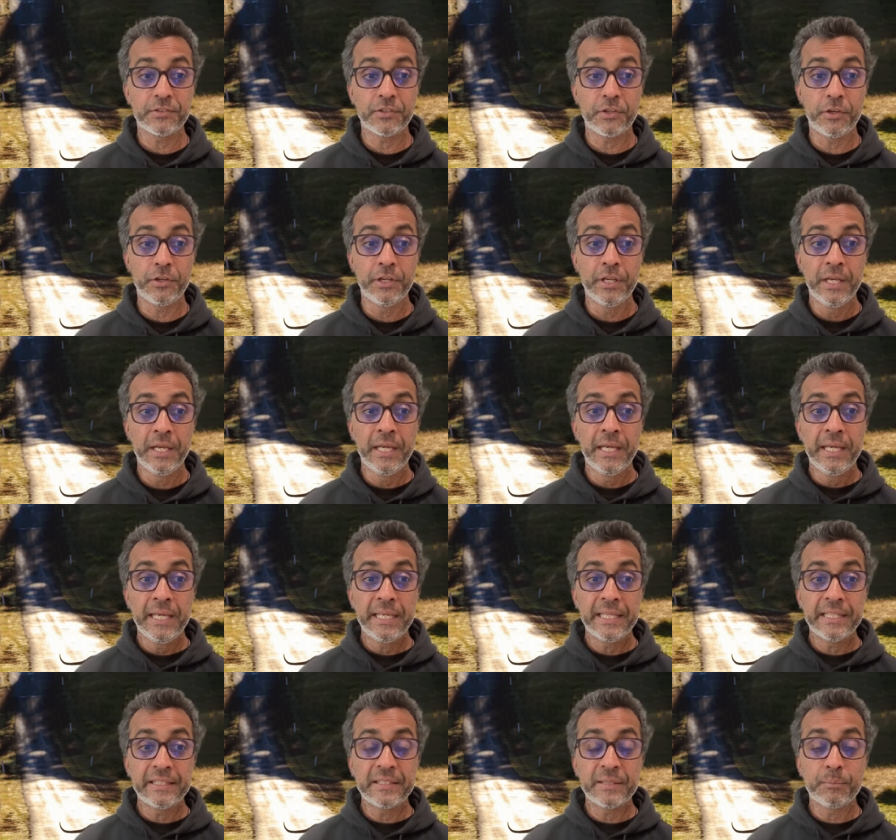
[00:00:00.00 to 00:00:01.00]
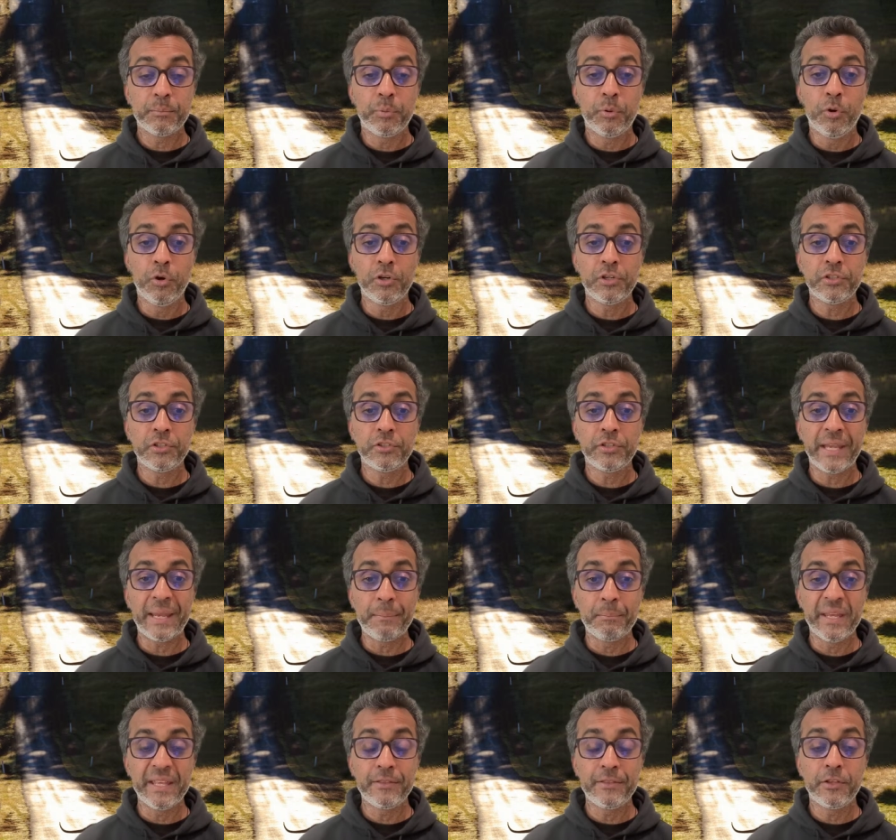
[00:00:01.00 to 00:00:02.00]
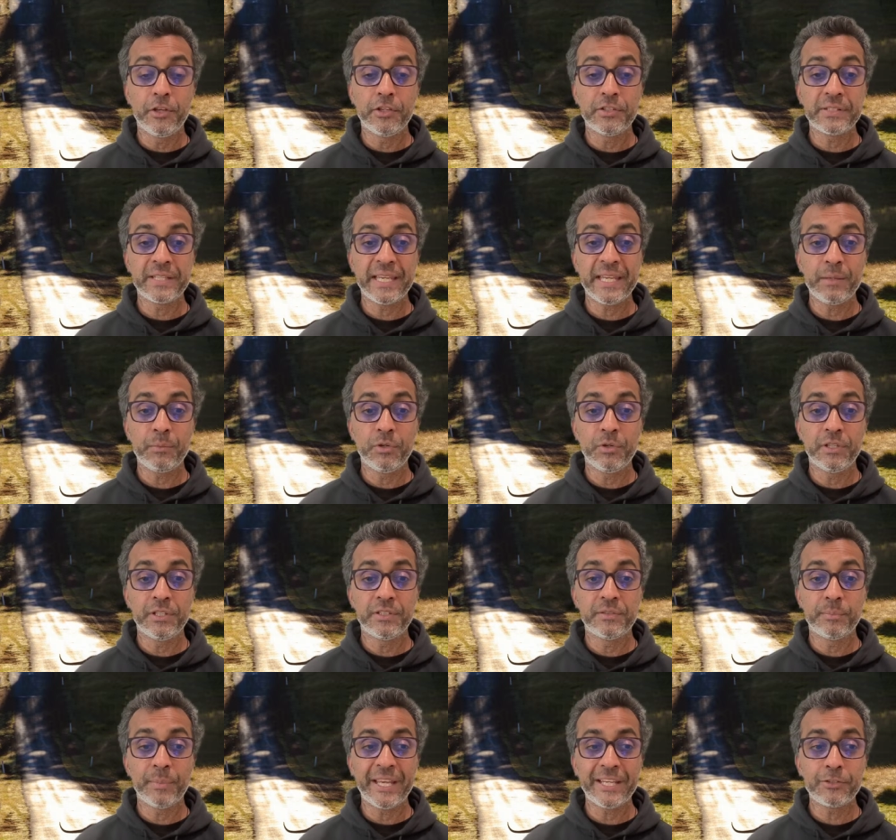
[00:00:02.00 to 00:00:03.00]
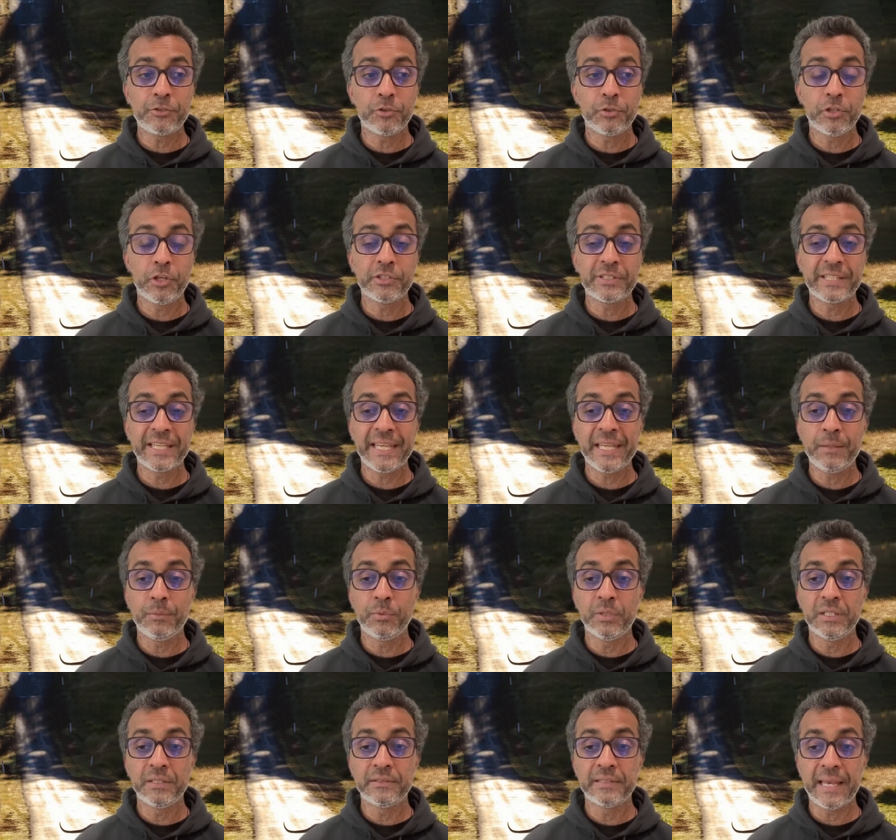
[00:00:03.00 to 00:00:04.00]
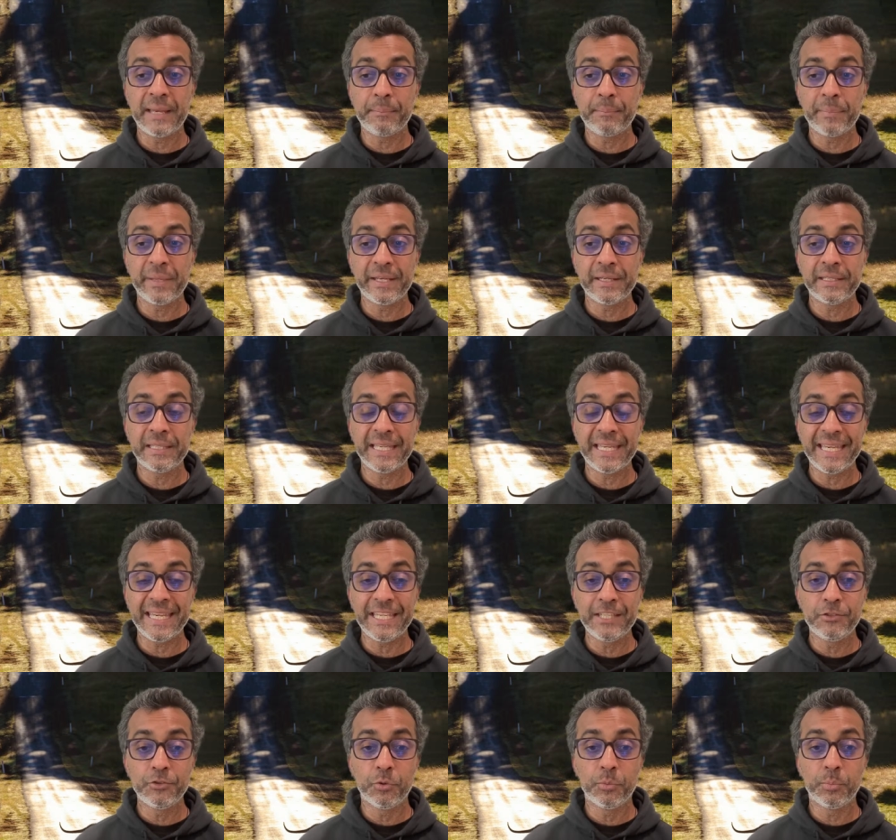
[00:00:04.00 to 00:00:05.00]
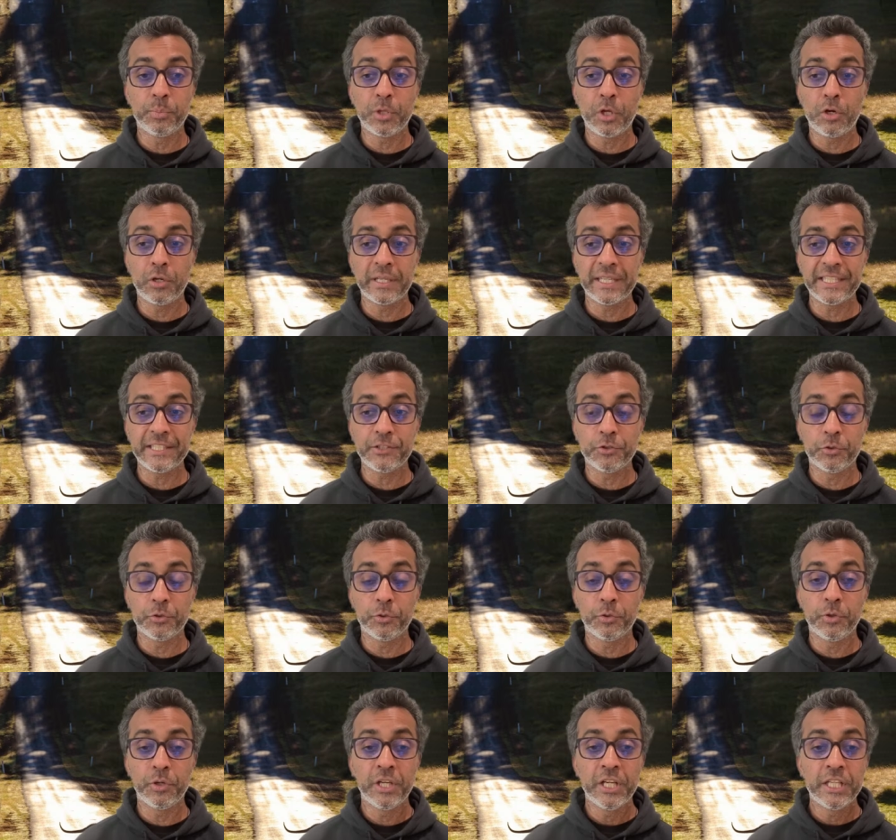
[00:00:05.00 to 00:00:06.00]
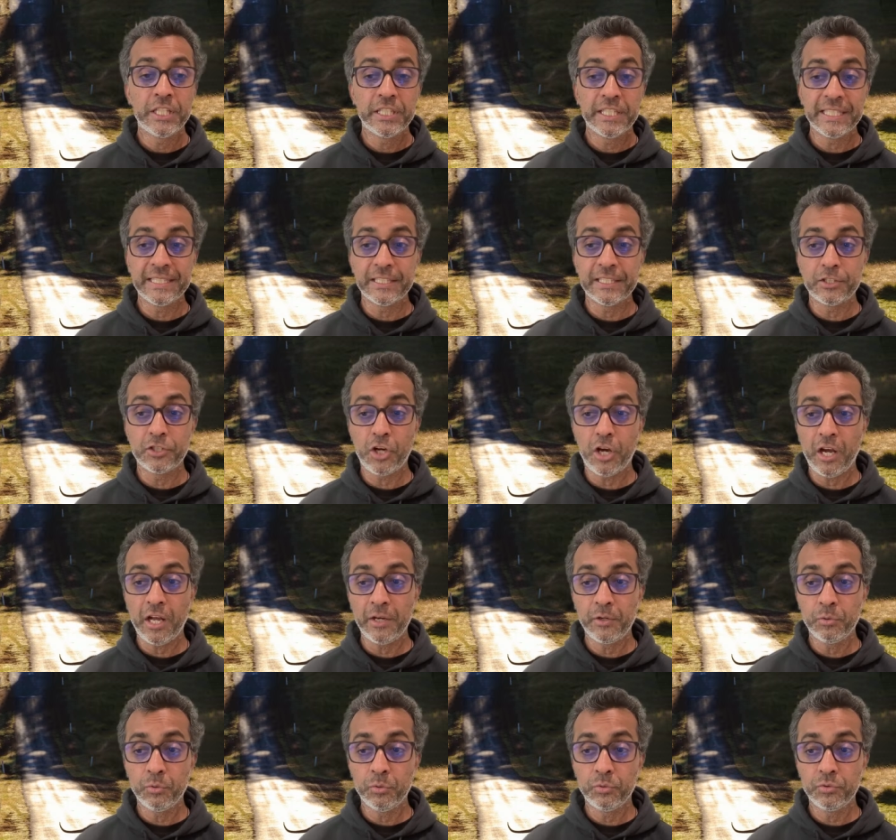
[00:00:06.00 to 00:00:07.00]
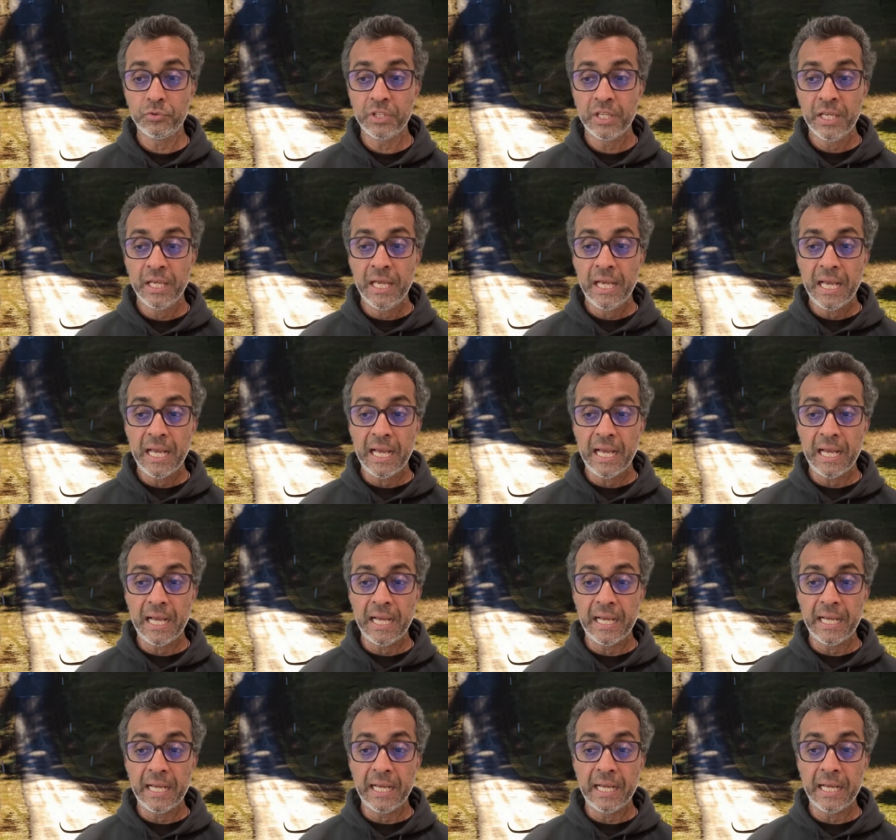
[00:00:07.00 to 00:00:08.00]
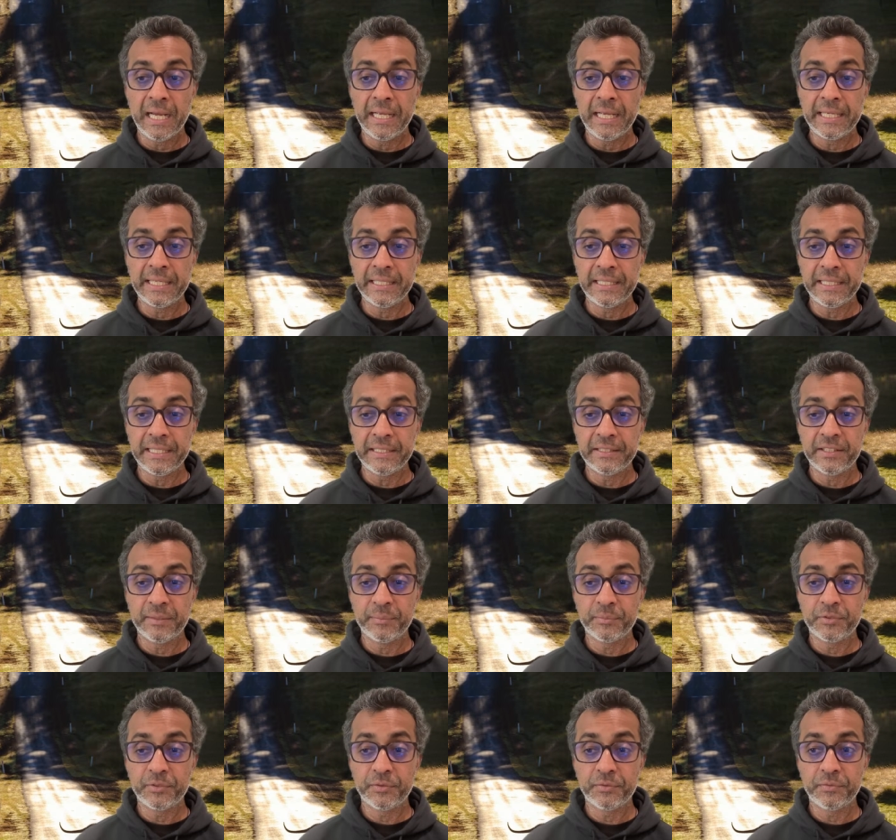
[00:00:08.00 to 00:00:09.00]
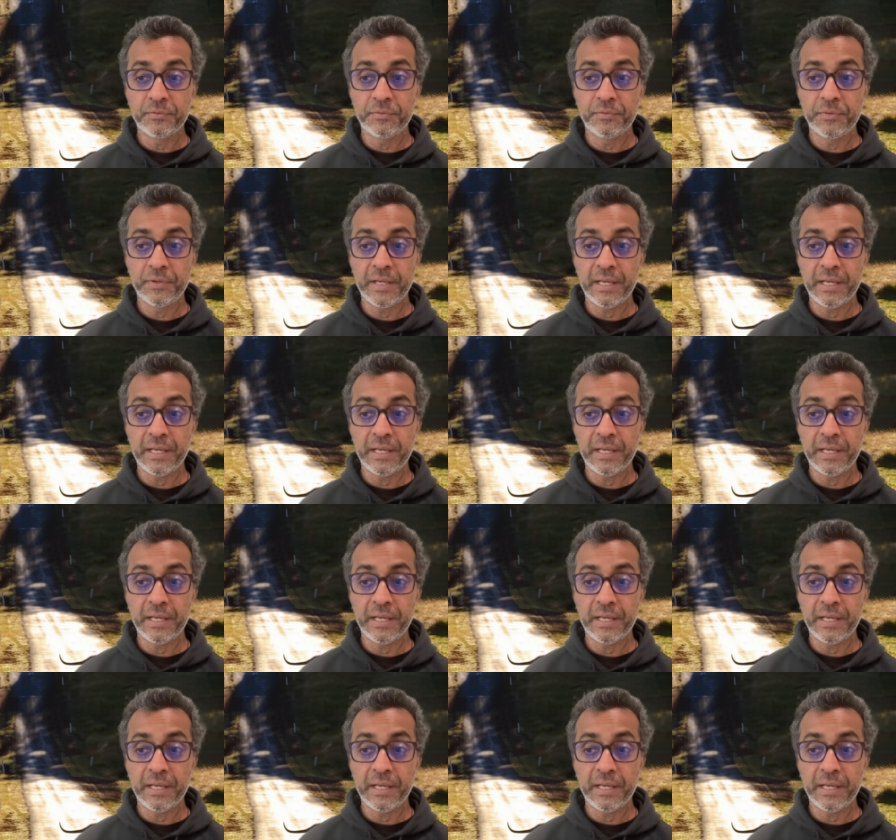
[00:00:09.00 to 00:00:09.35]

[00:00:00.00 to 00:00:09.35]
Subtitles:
So it's important to embed those keywords. Make sure those keywords are embedded in your blog, in the titles, in terms of